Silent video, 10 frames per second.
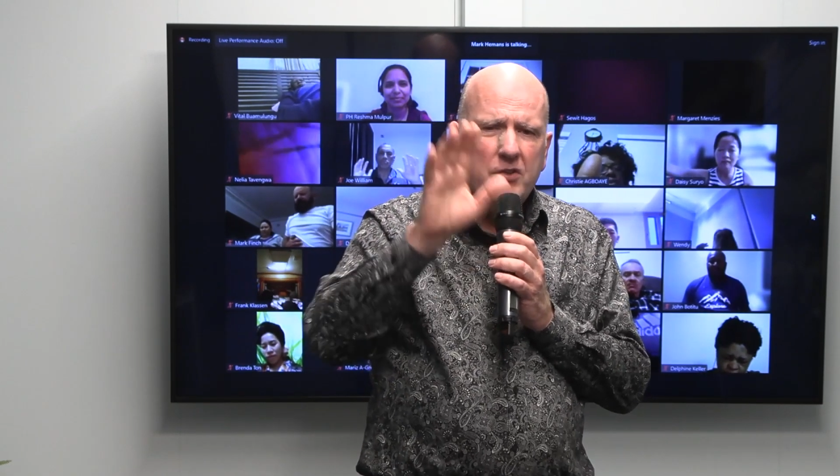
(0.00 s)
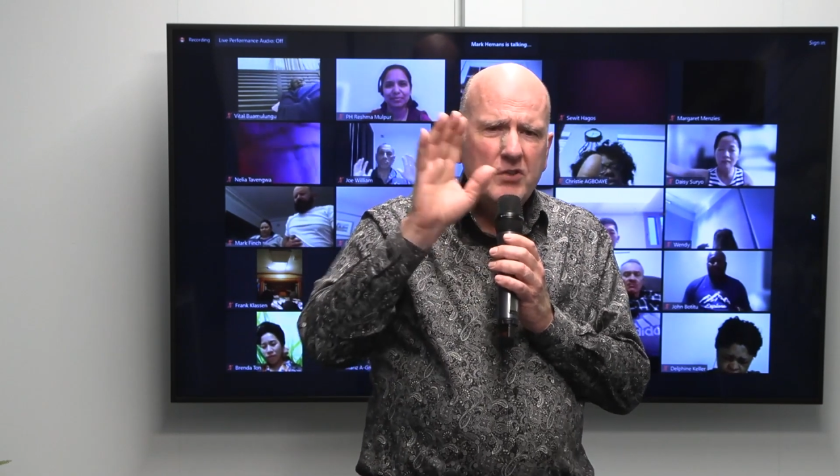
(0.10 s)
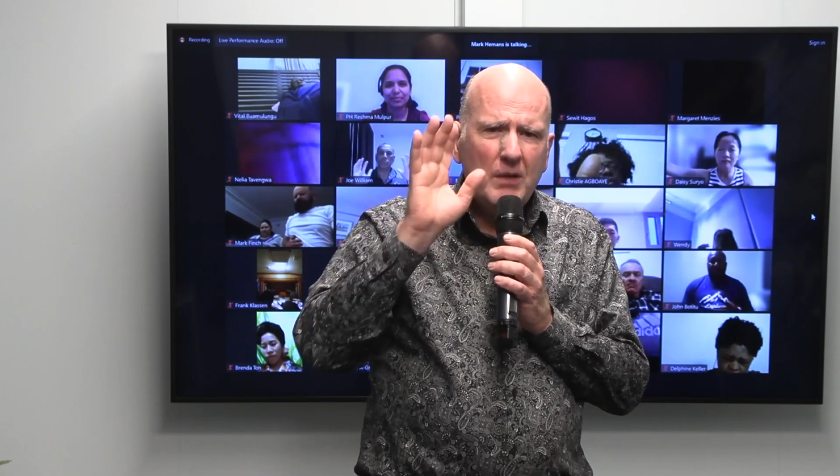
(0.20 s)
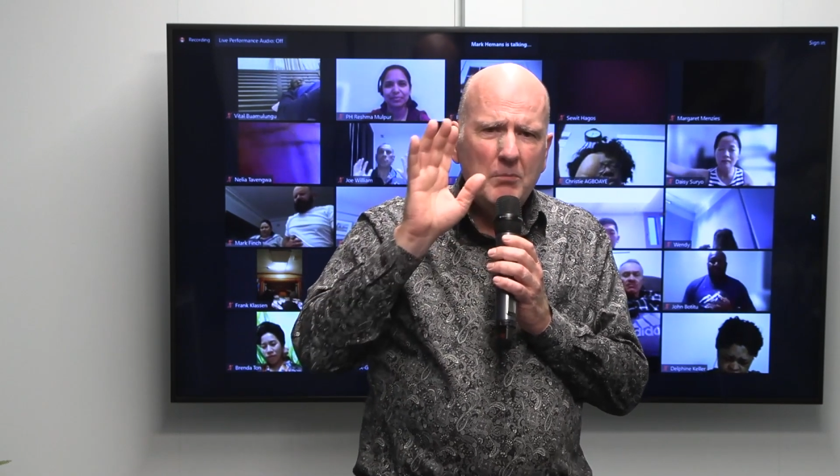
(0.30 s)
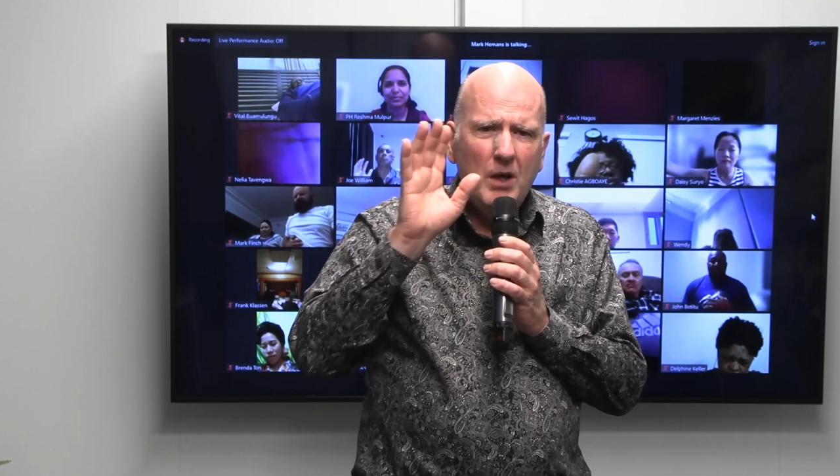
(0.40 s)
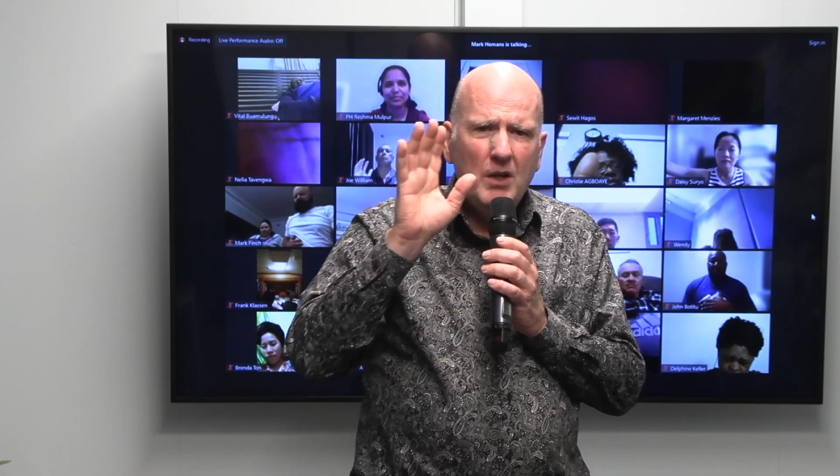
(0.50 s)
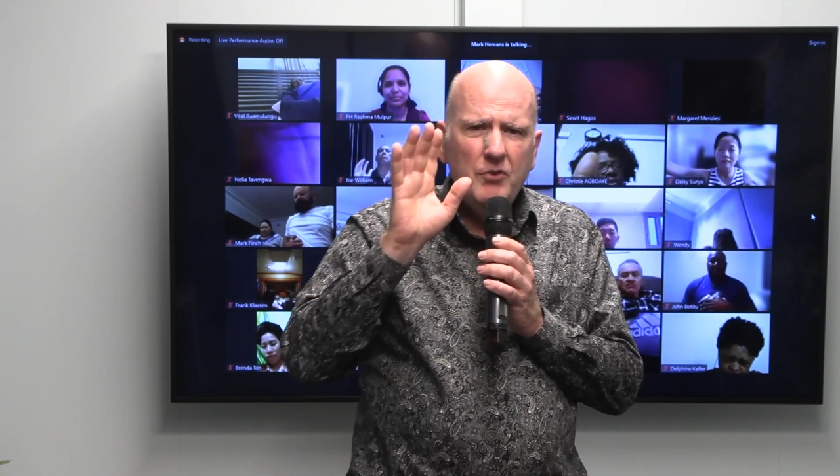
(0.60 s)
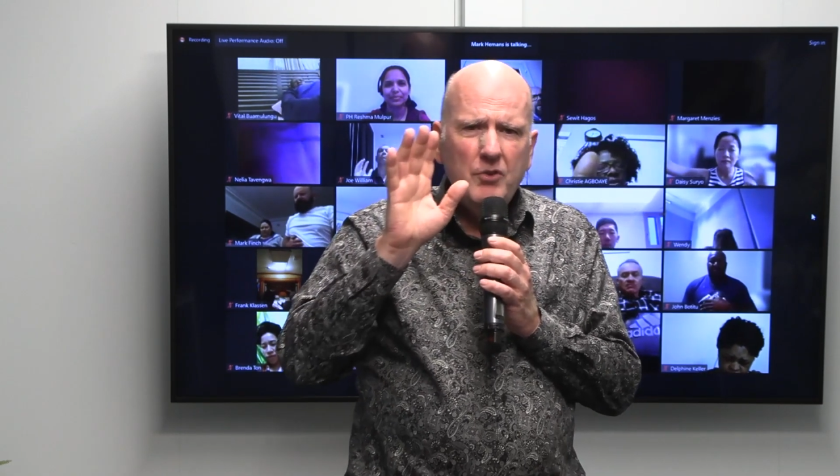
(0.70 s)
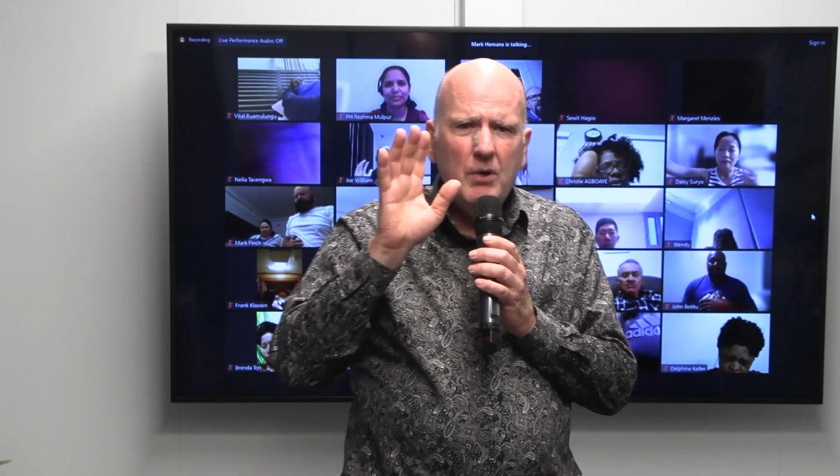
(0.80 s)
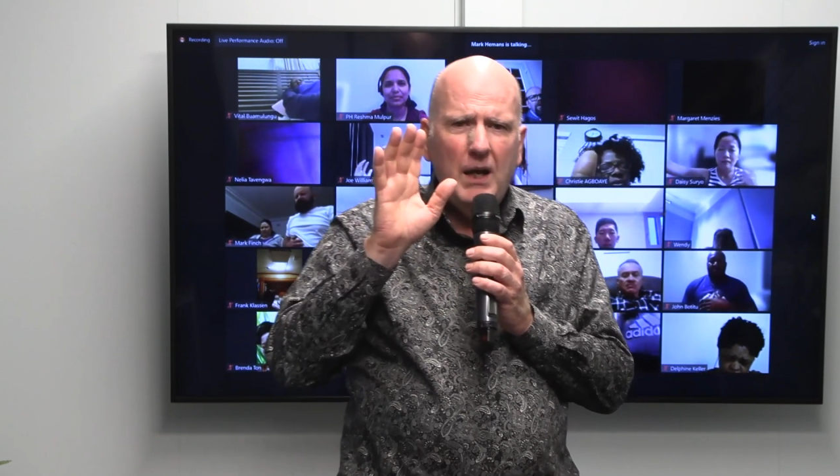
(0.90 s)

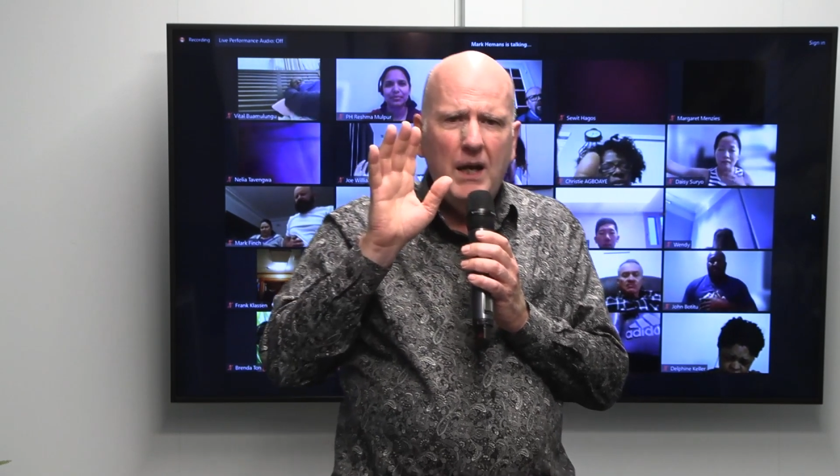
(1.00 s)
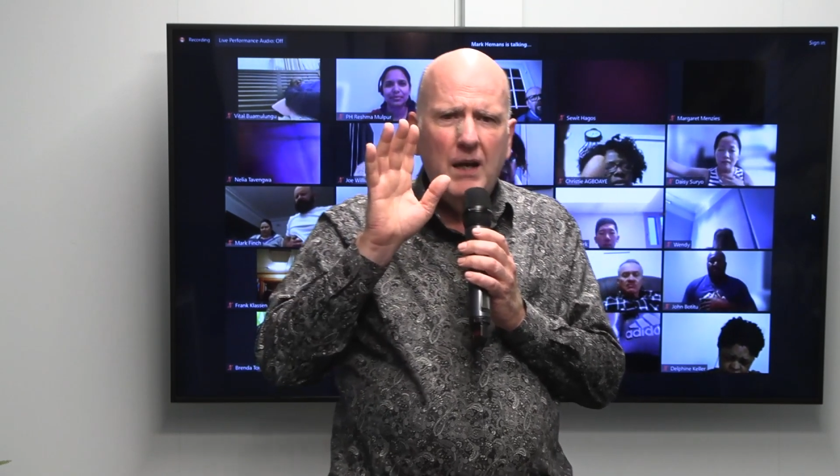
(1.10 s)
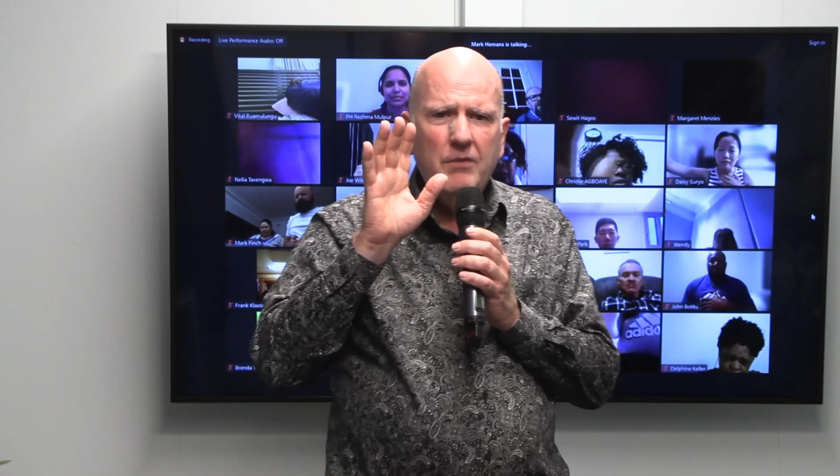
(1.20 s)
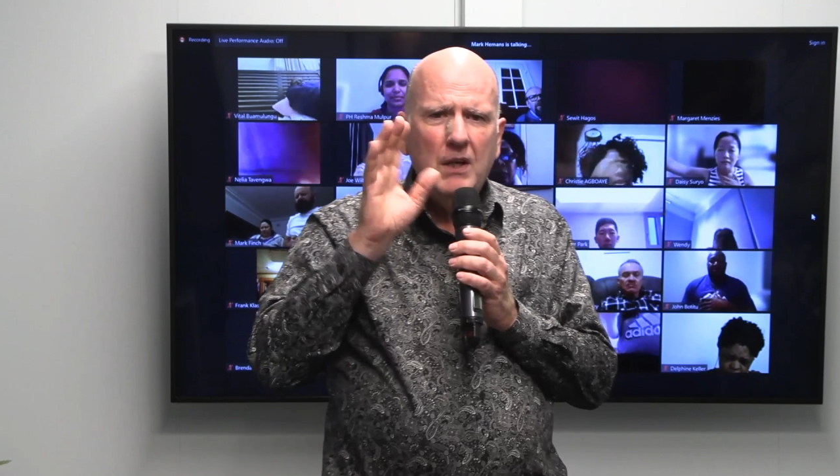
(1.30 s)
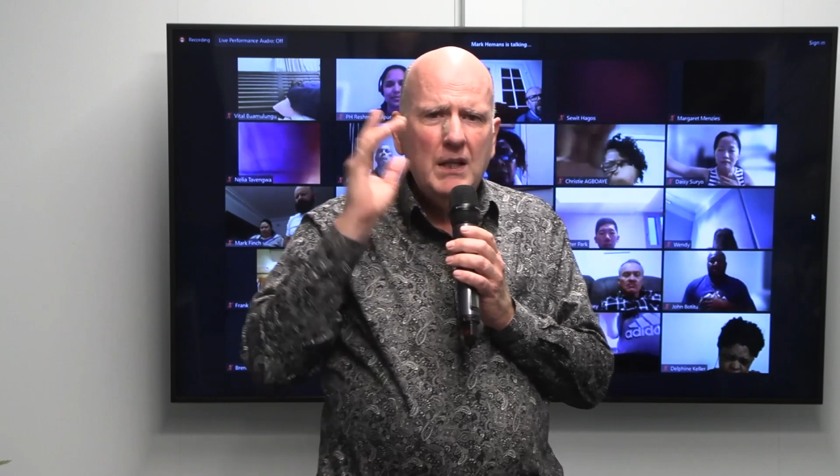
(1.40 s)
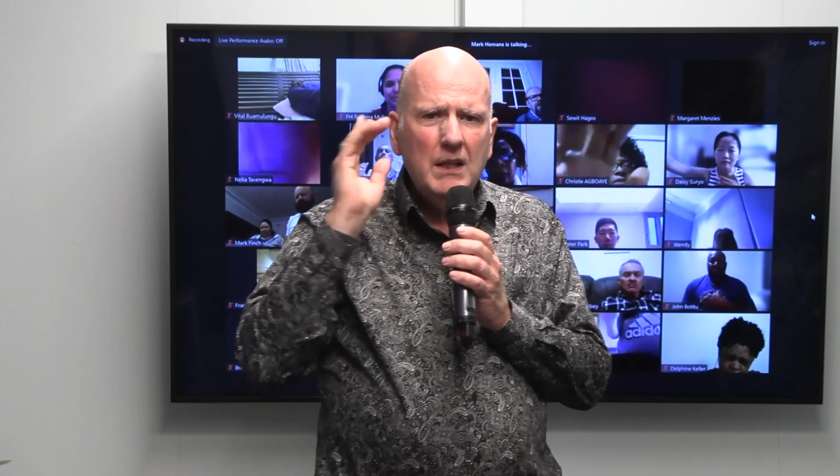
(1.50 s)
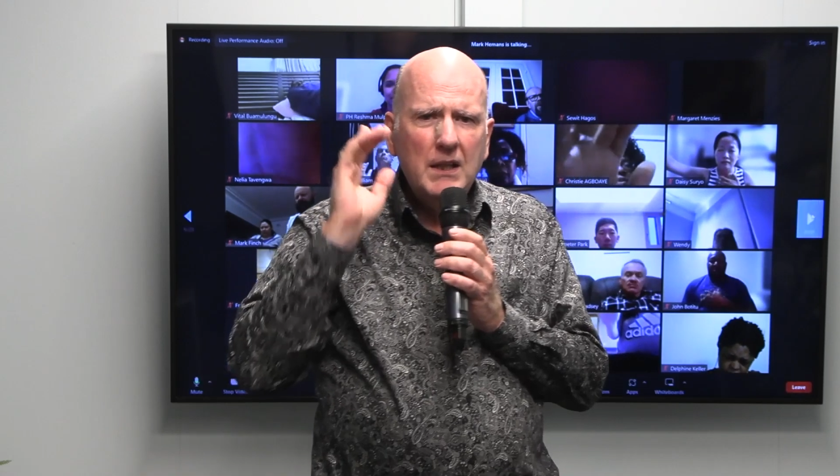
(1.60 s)
Someone you have